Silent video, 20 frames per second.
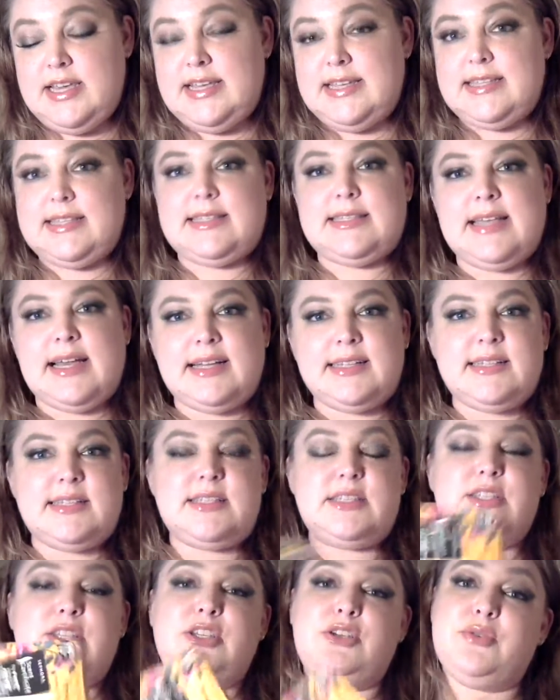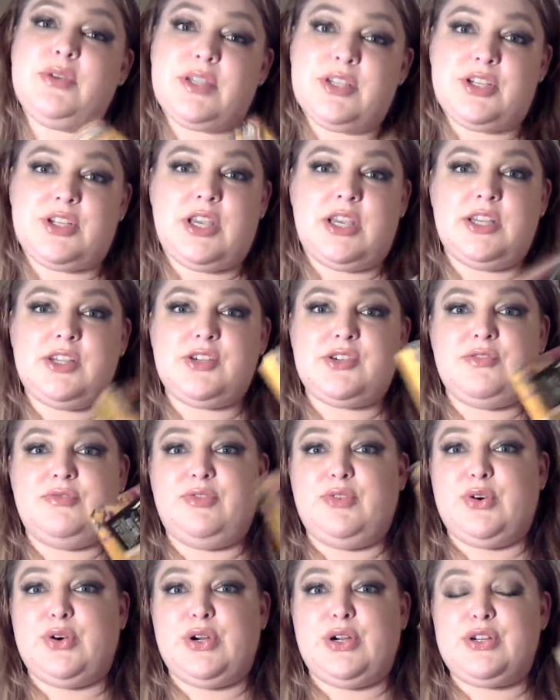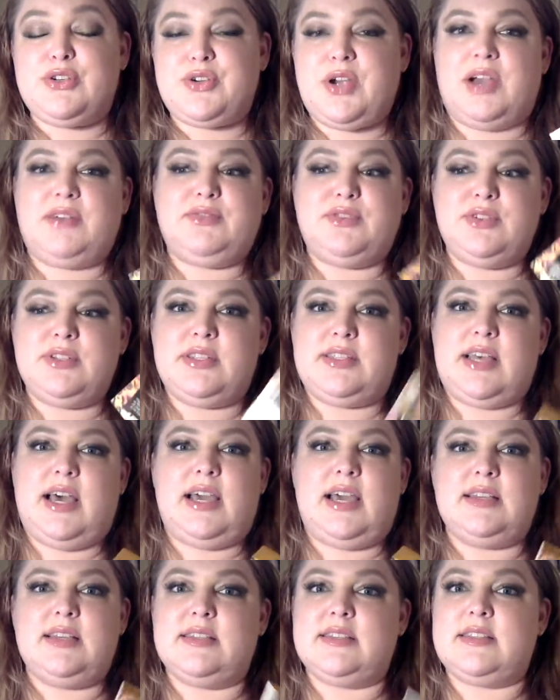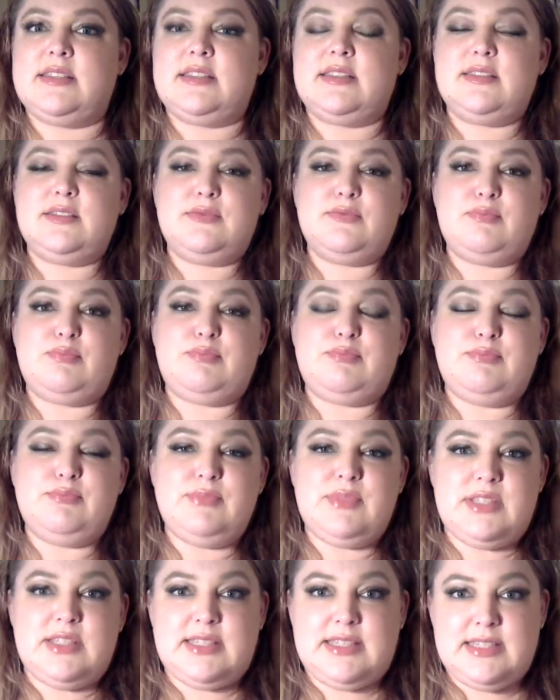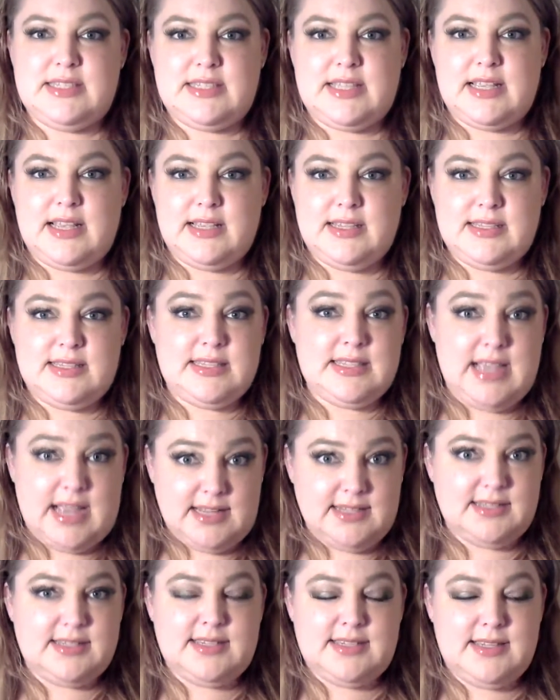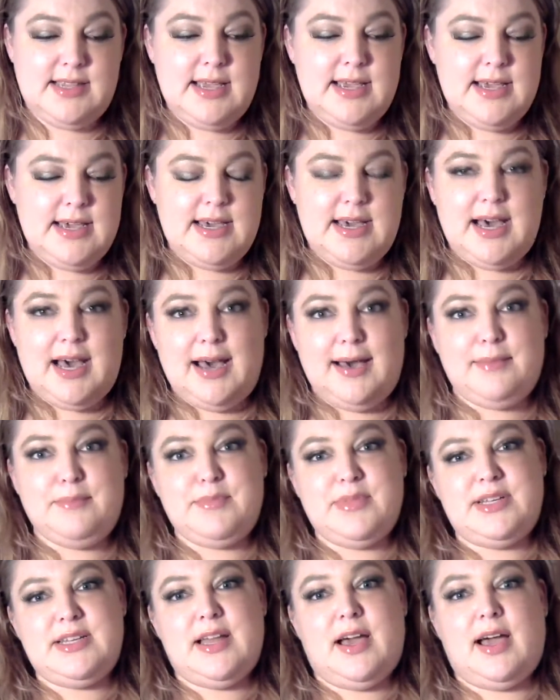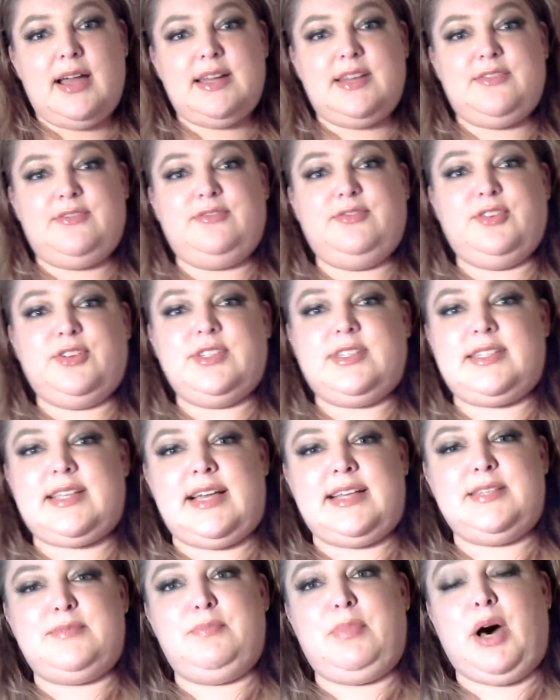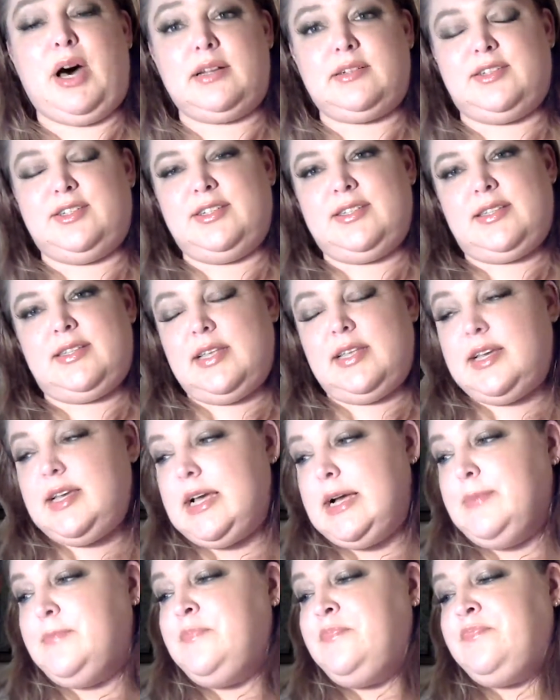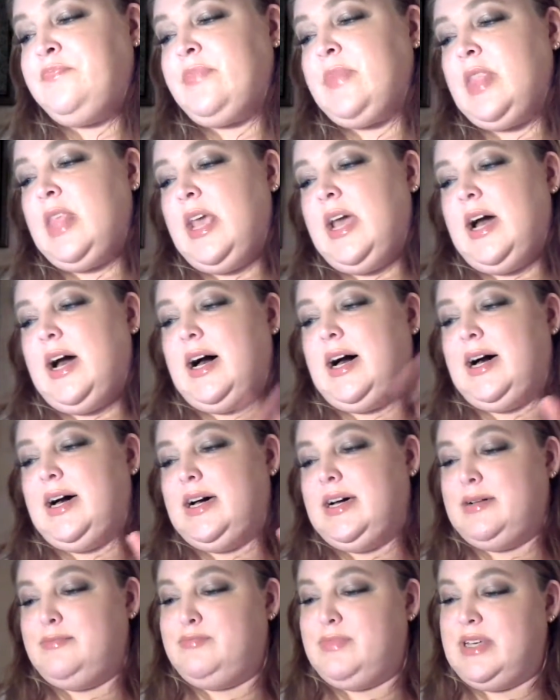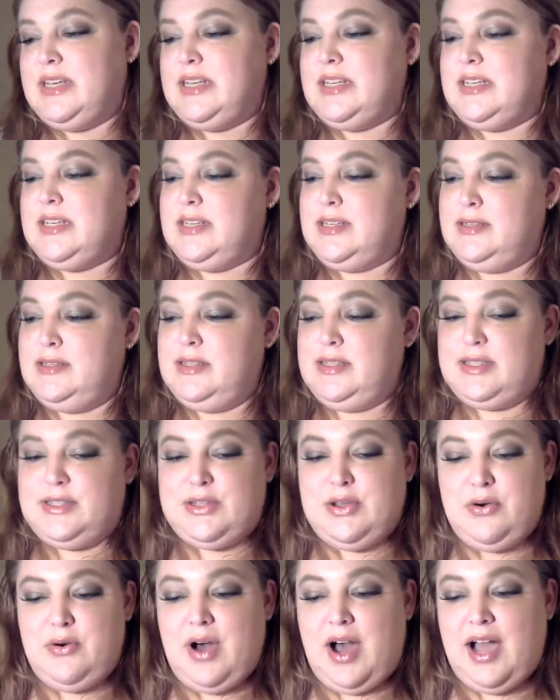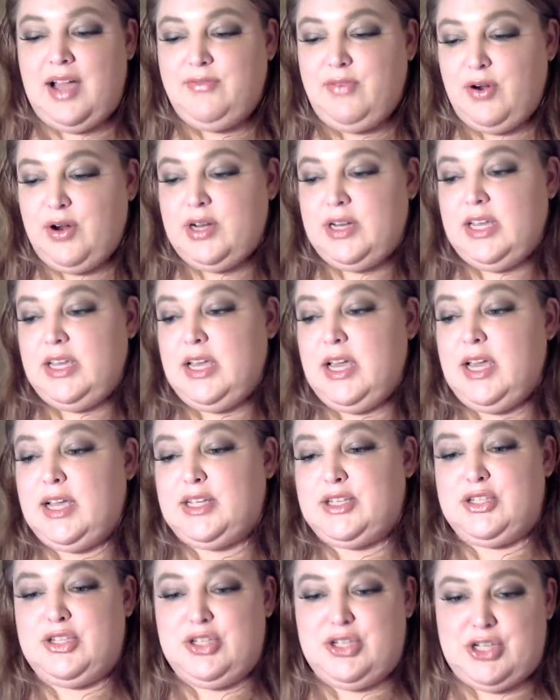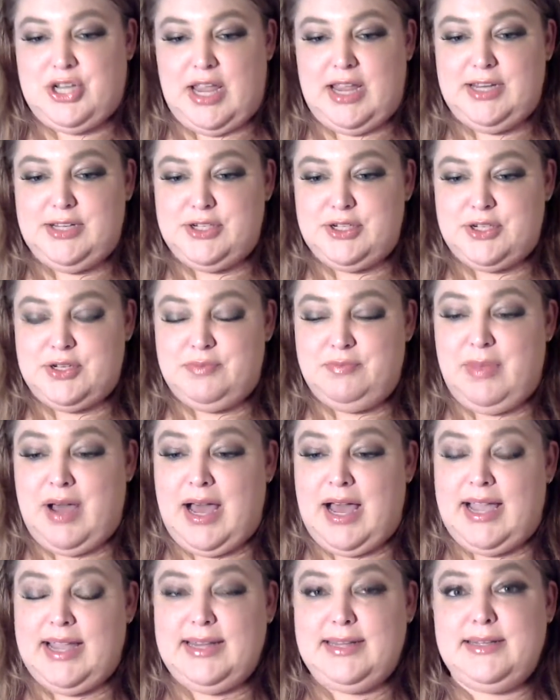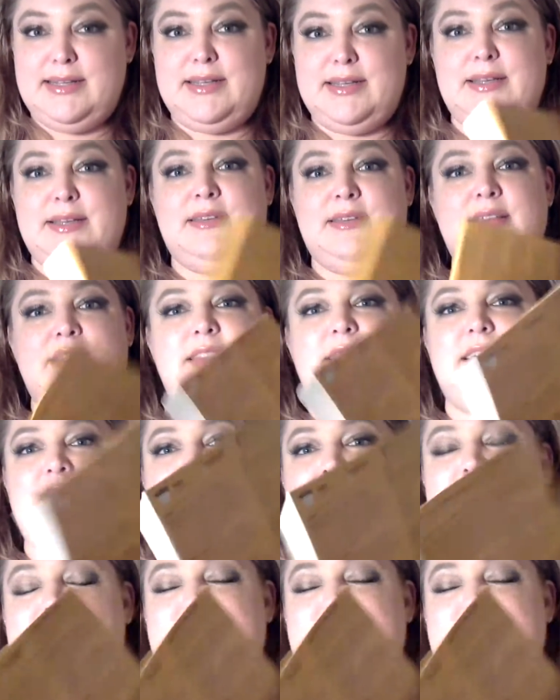sets you exchange for travel size cents, um, not full size bottles. Um, so I've already exchanged mine. The